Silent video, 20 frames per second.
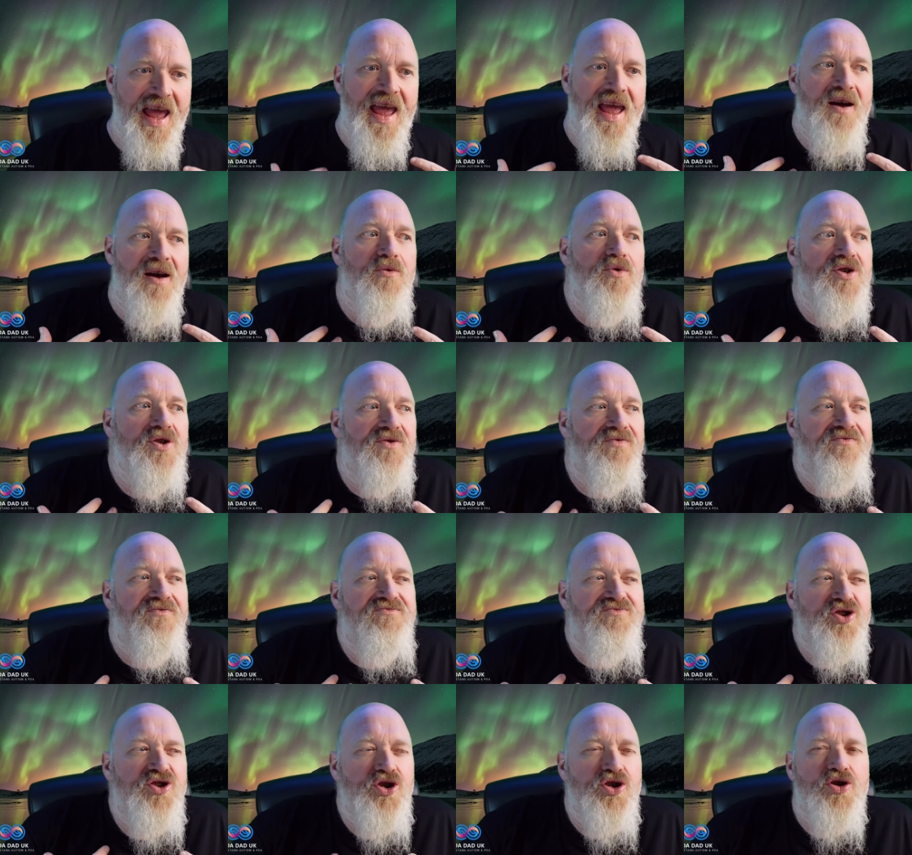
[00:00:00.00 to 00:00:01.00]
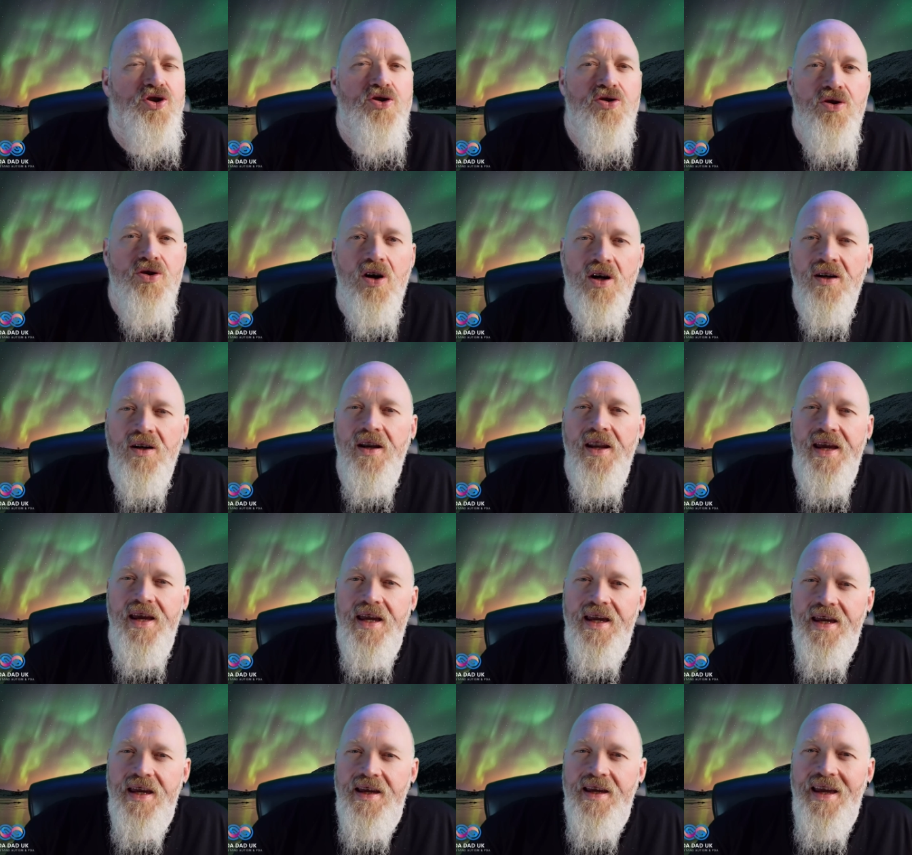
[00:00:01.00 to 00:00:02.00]
it was
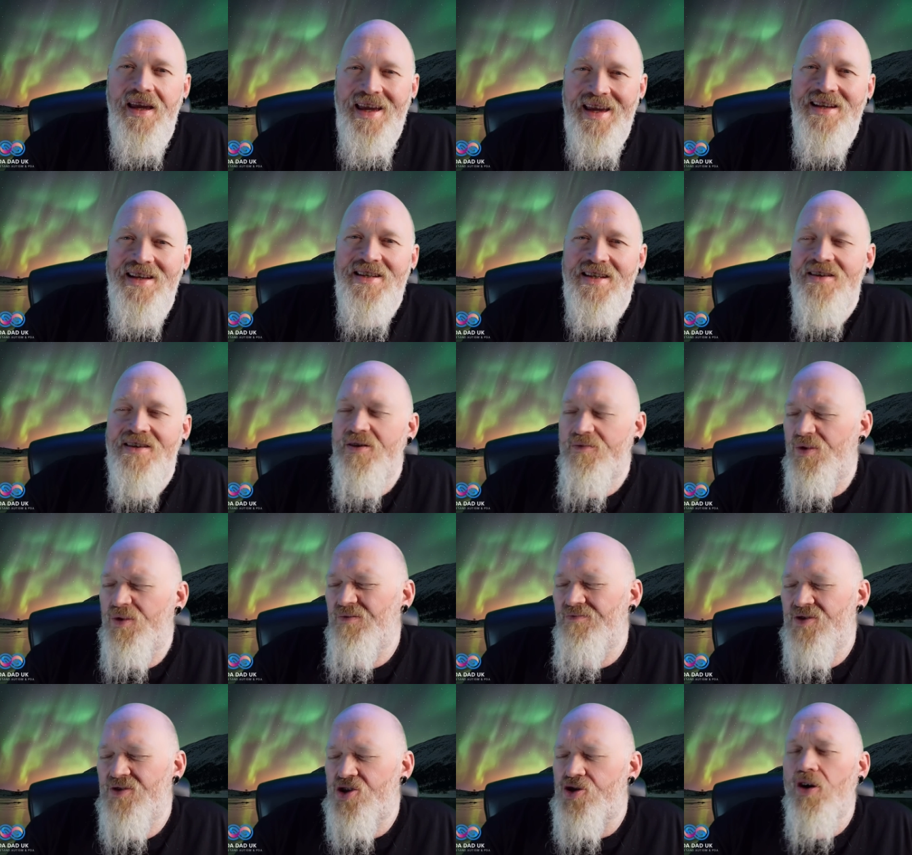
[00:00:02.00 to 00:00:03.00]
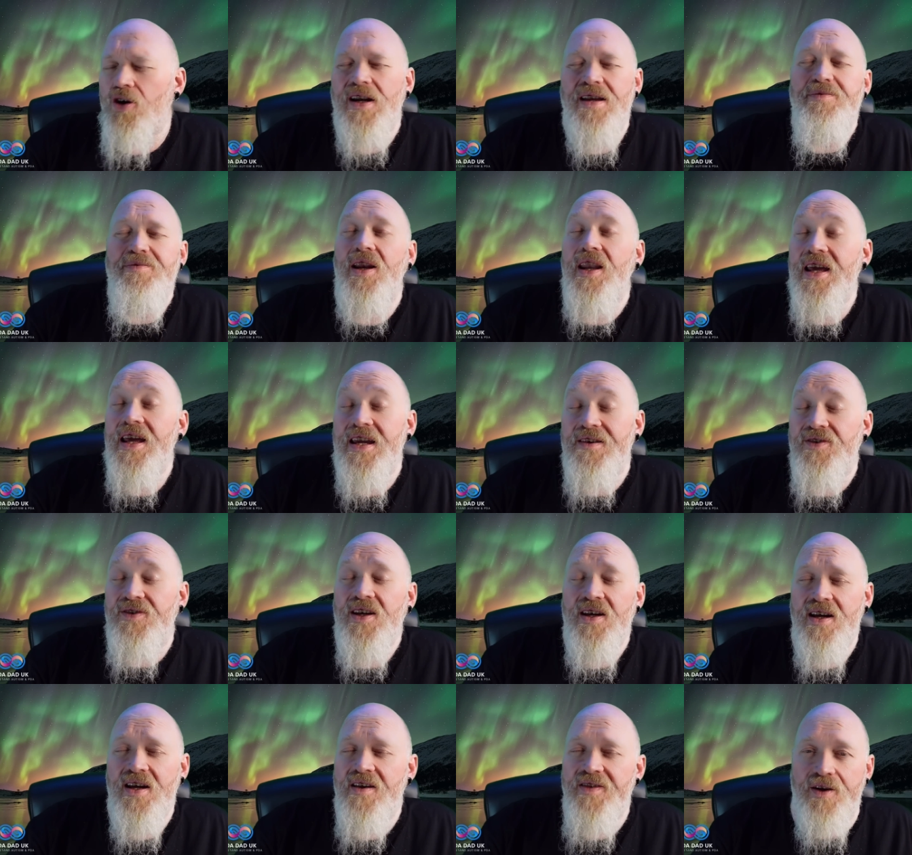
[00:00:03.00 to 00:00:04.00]
strongly hinted that, strongly believed
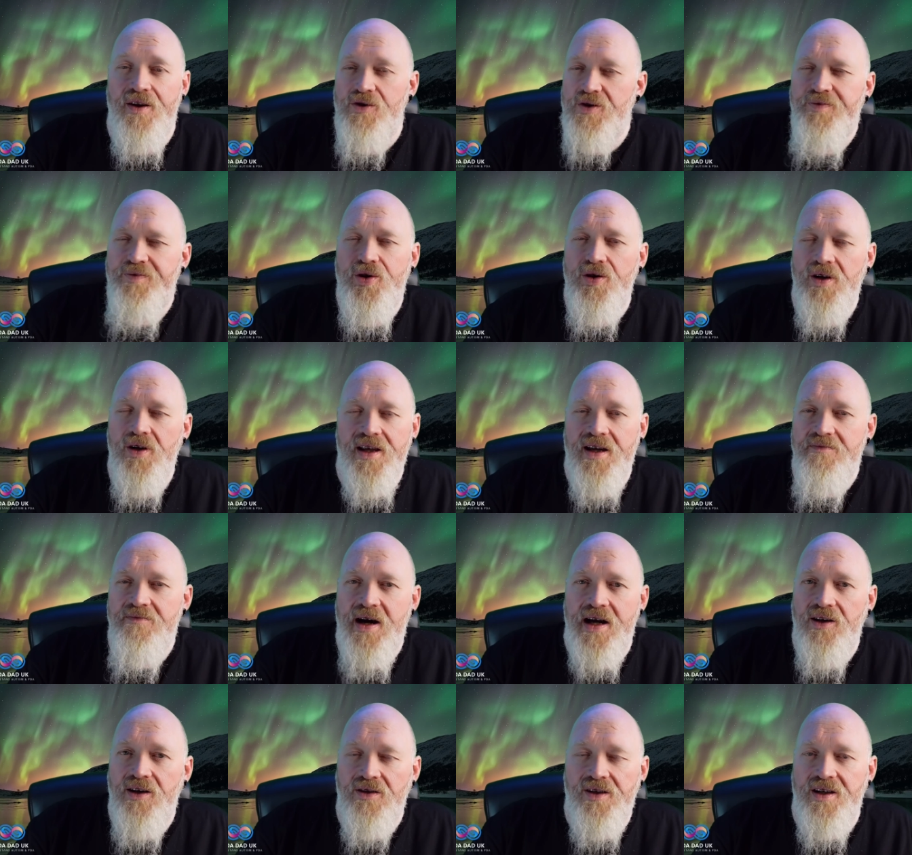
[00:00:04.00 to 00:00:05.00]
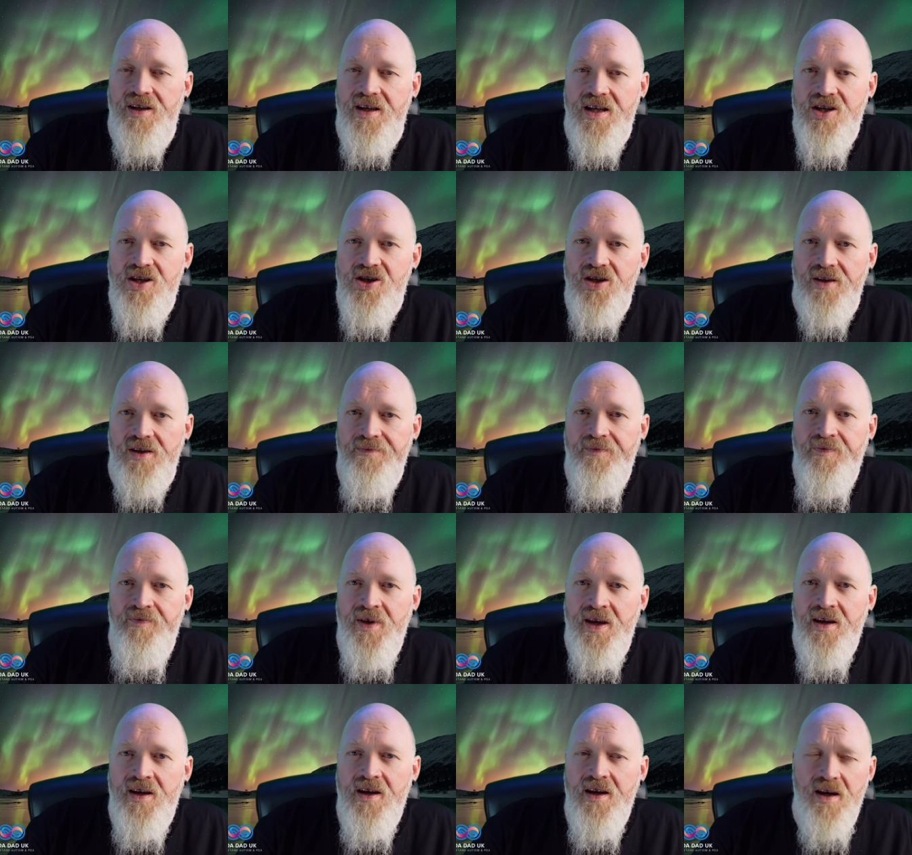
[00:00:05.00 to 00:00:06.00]
that it was purely a male condition.
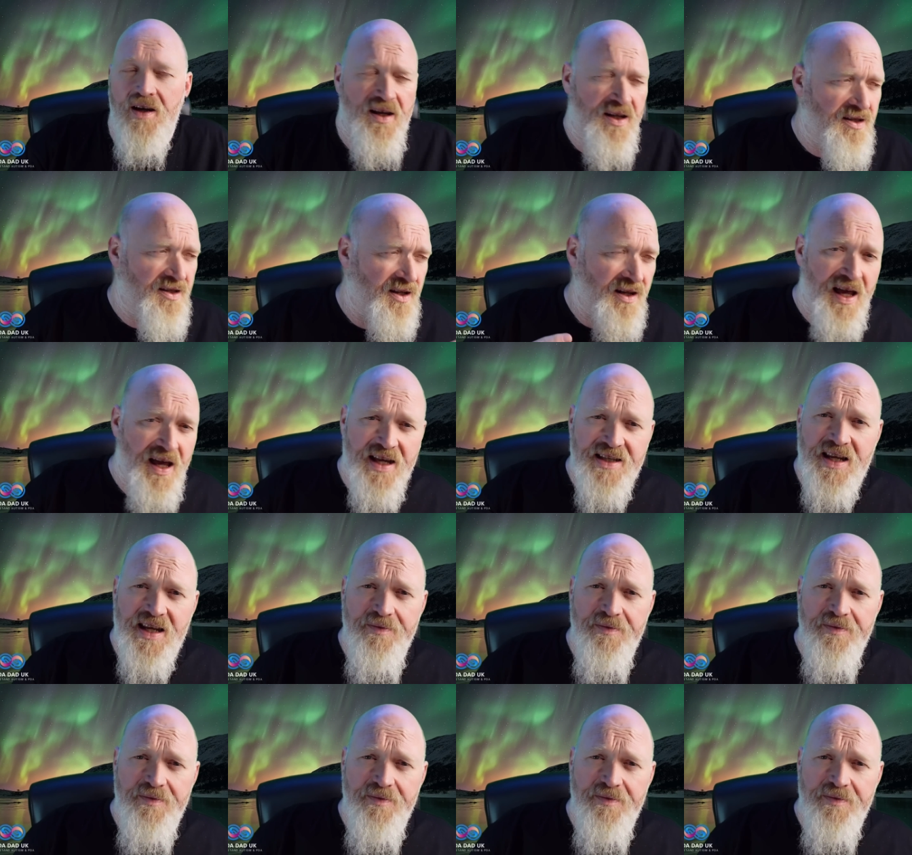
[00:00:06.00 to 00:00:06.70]
In the last